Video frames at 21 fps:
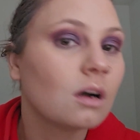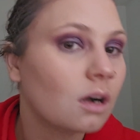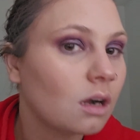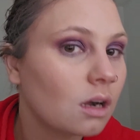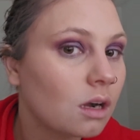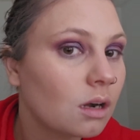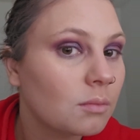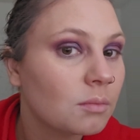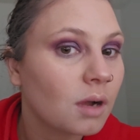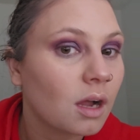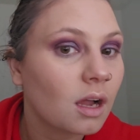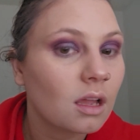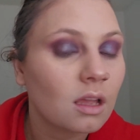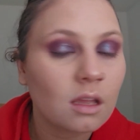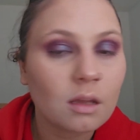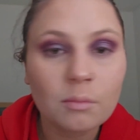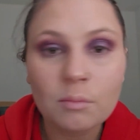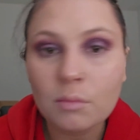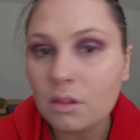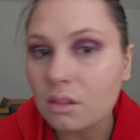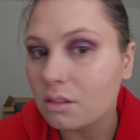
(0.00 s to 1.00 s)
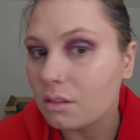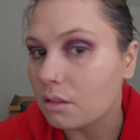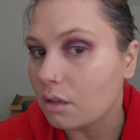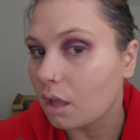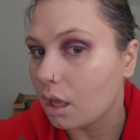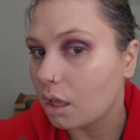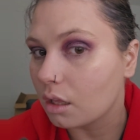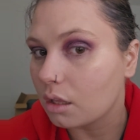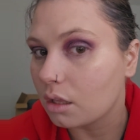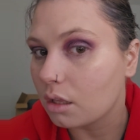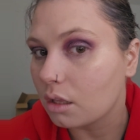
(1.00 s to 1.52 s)
I am
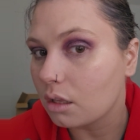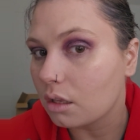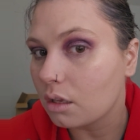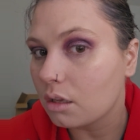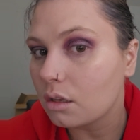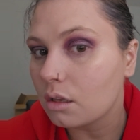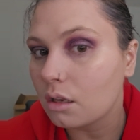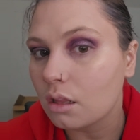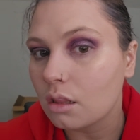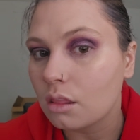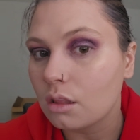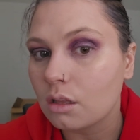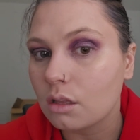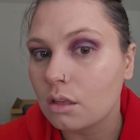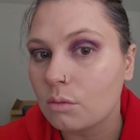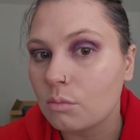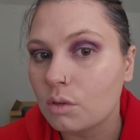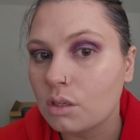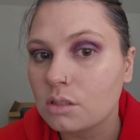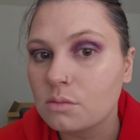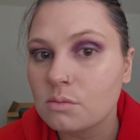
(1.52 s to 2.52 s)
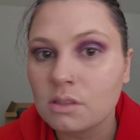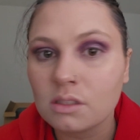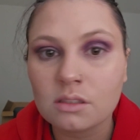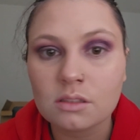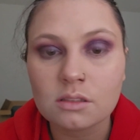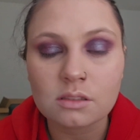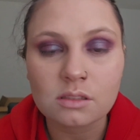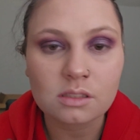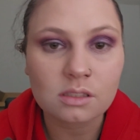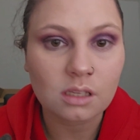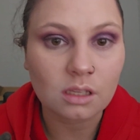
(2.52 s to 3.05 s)
liking it. I think it makes
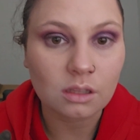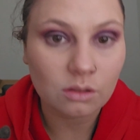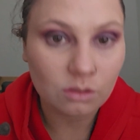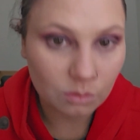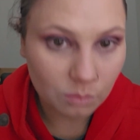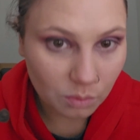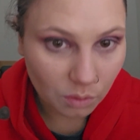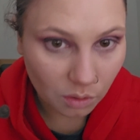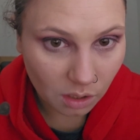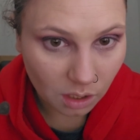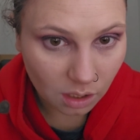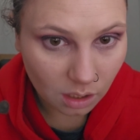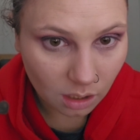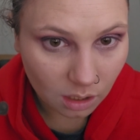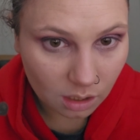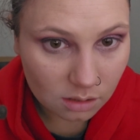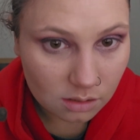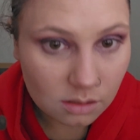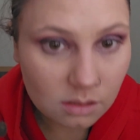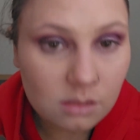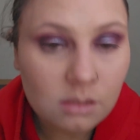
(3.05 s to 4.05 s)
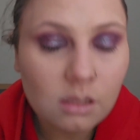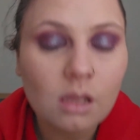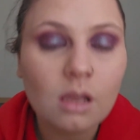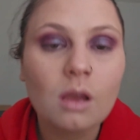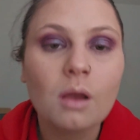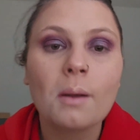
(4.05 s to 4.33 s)
my skin look pretty nice,